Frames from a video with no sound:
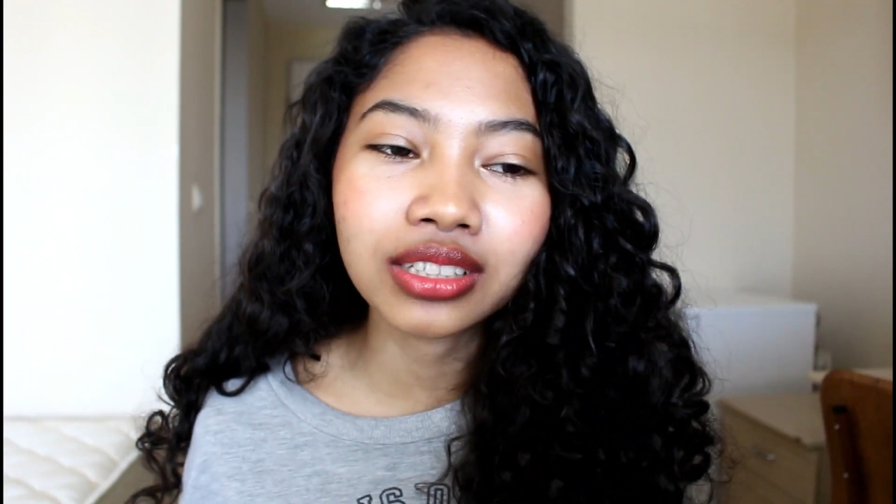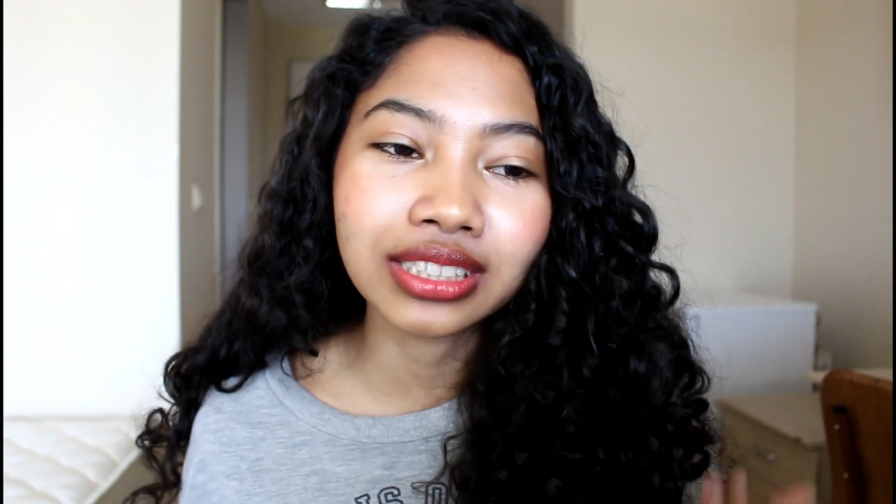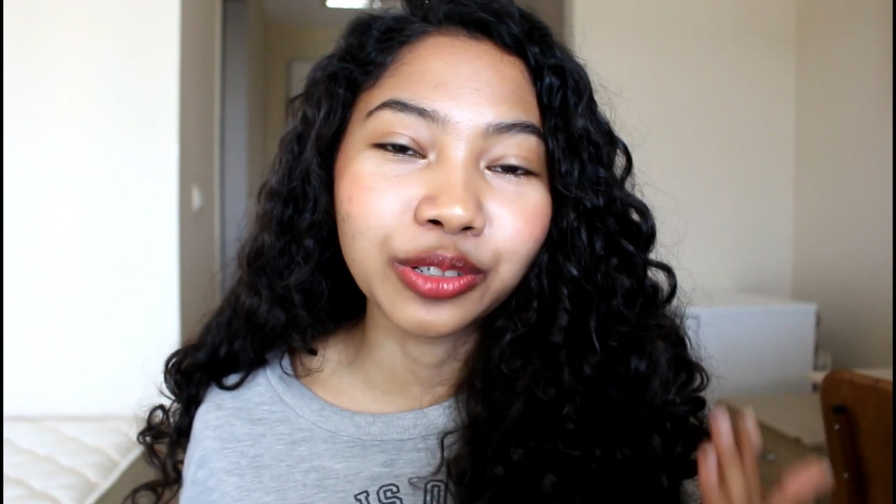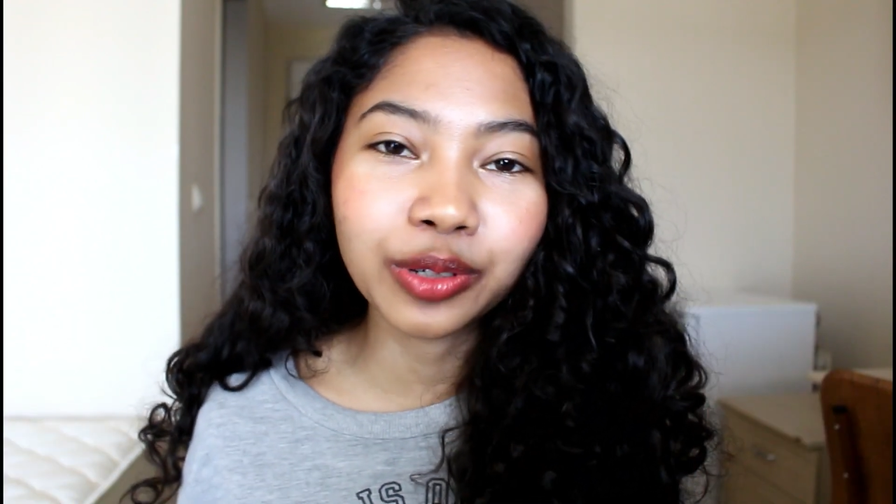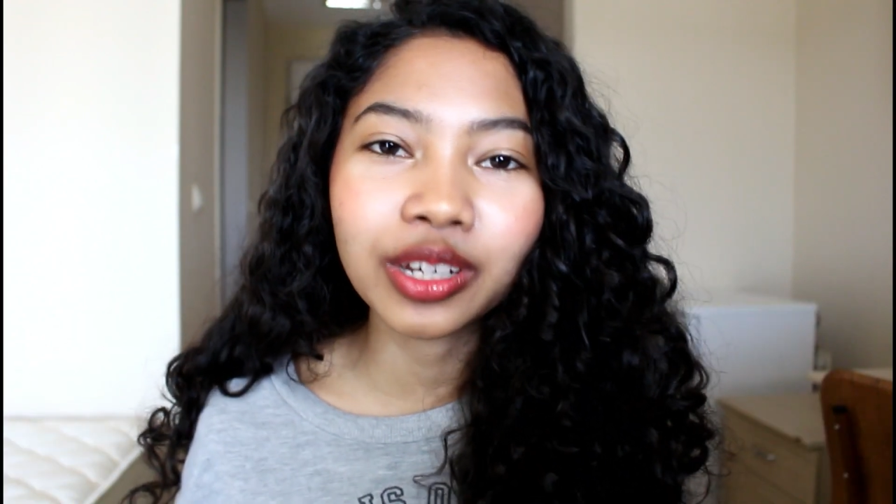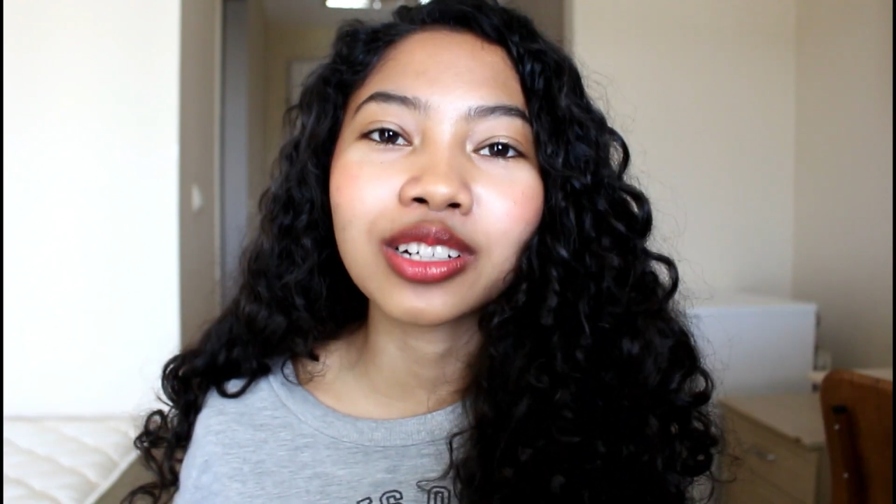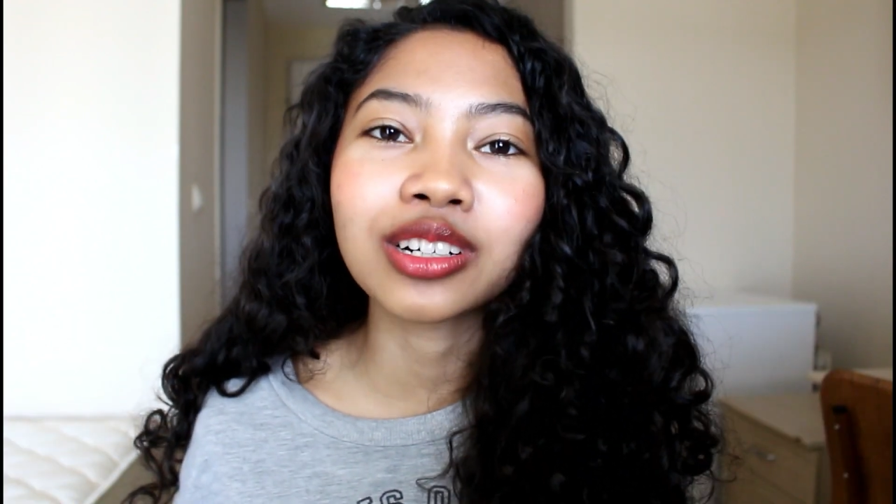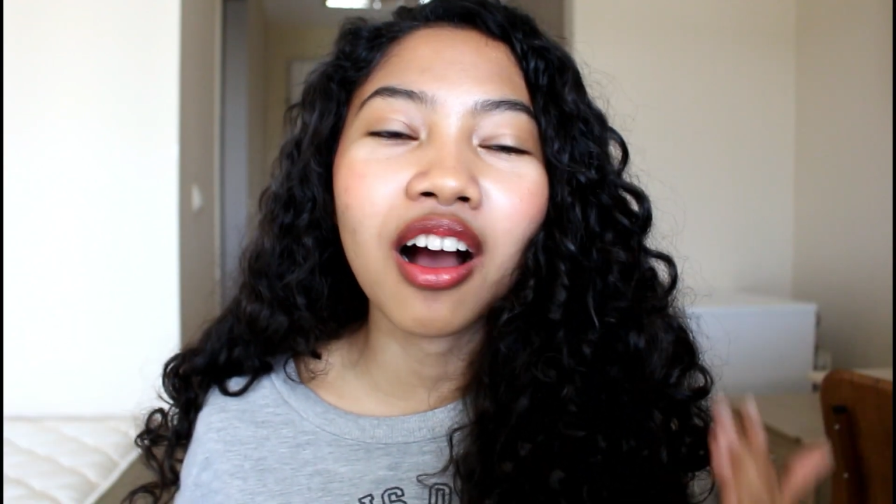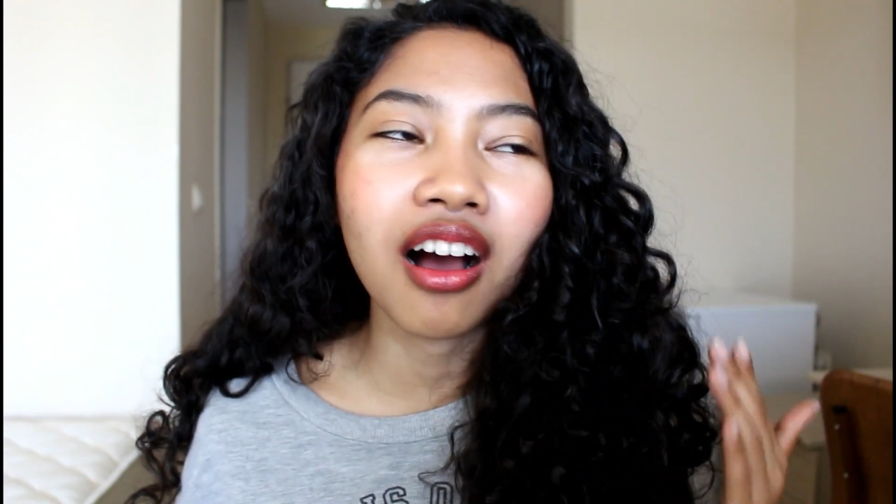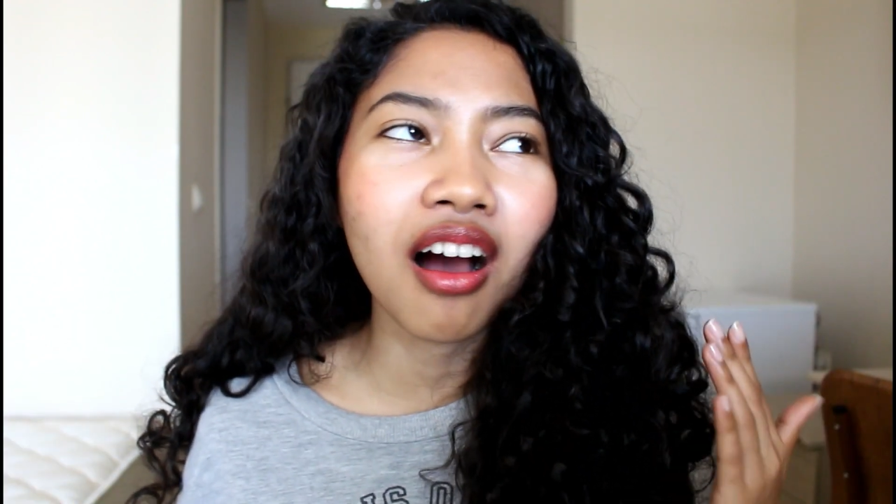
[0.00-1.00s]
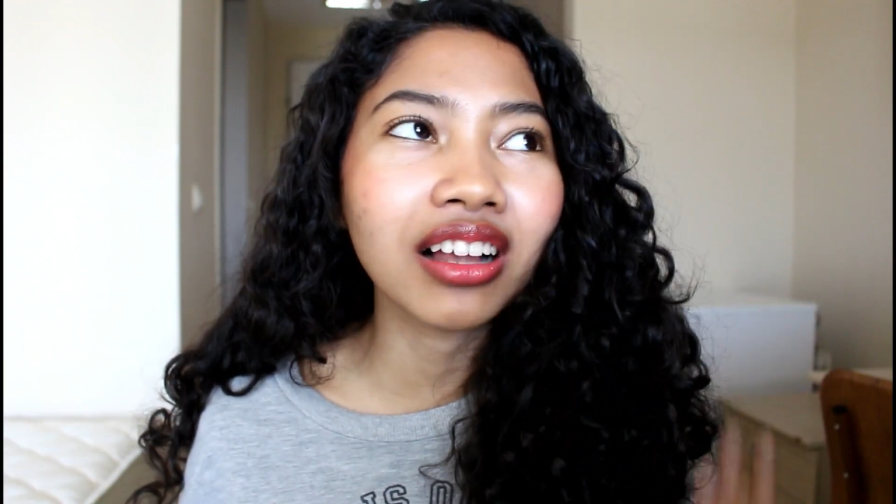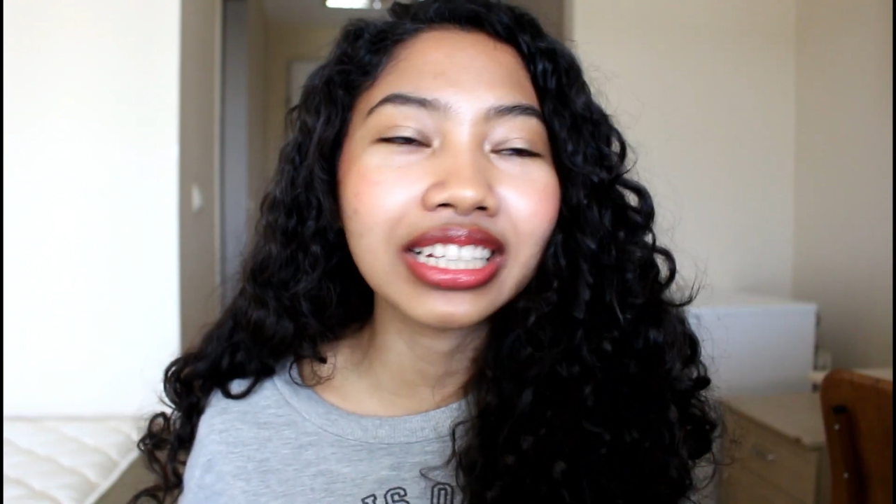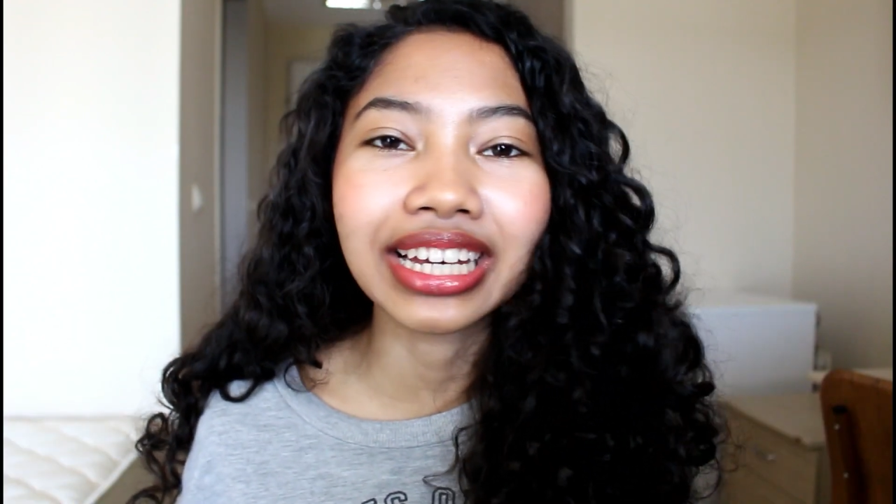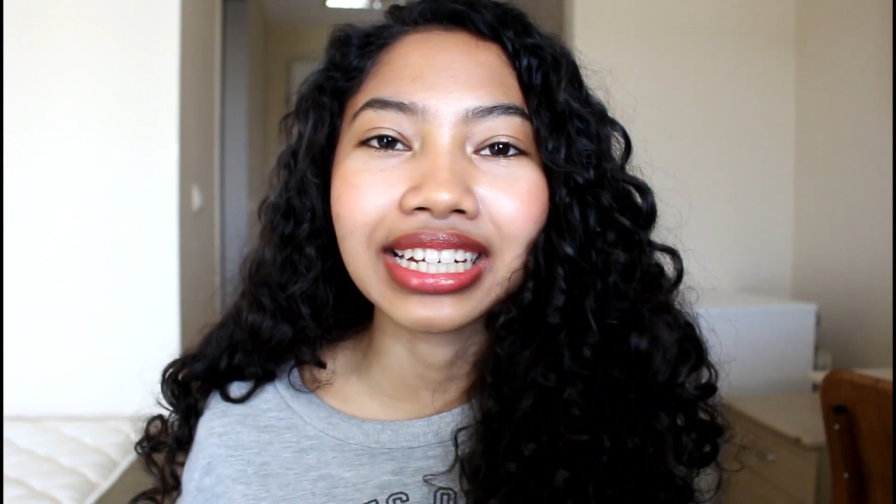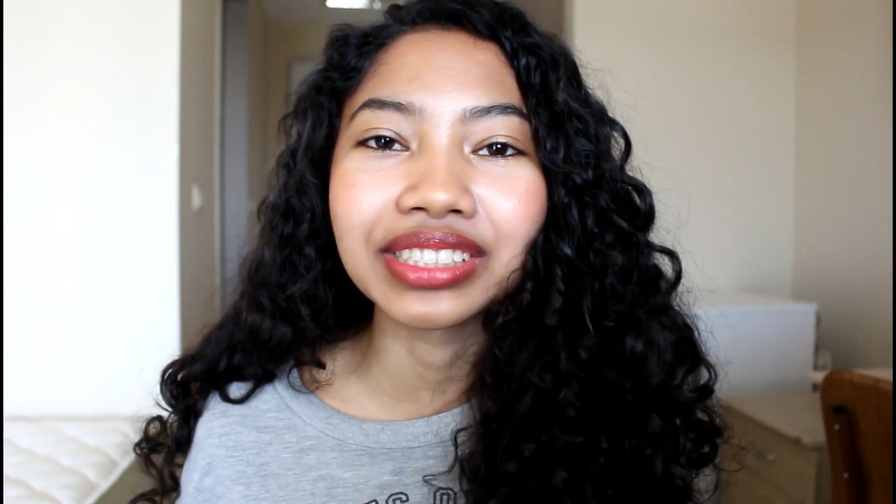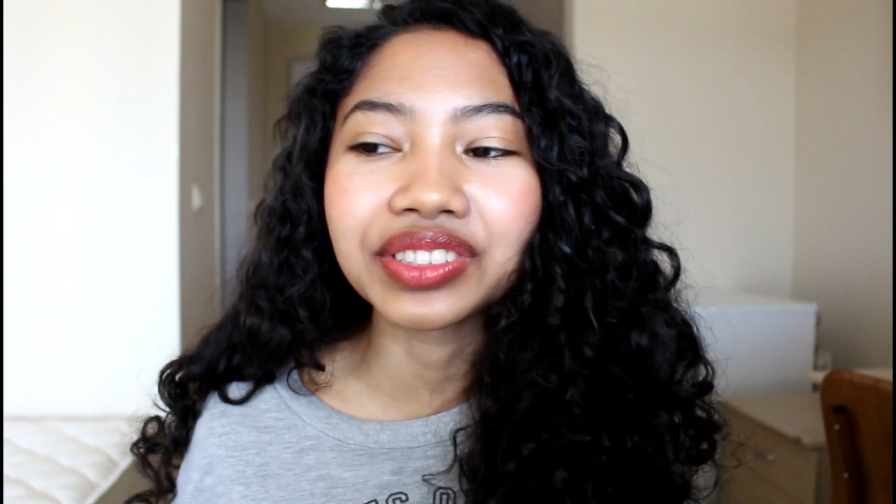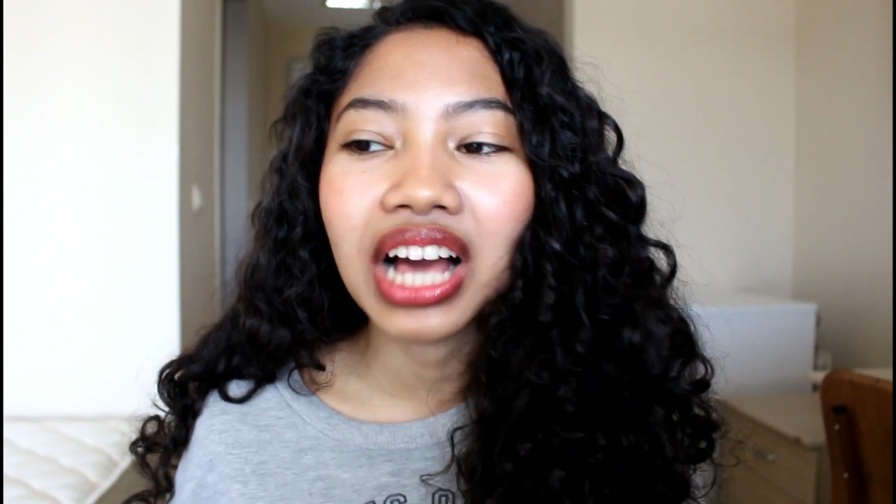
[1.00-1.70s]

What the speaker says: New Year holidays.